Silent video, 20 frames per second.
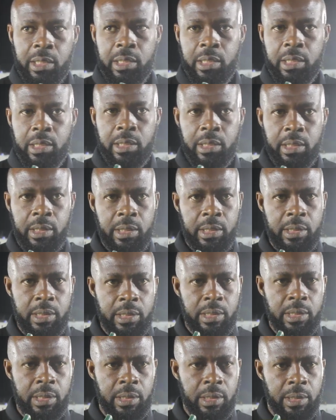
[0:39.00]
he,
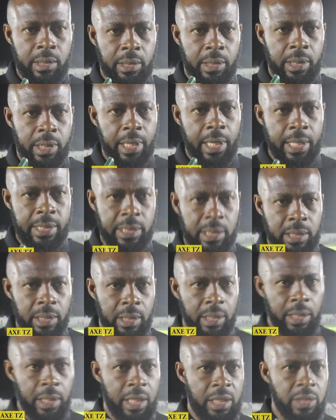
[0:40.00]
he, he has
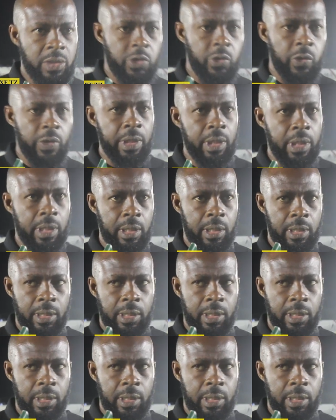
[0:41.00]
an injury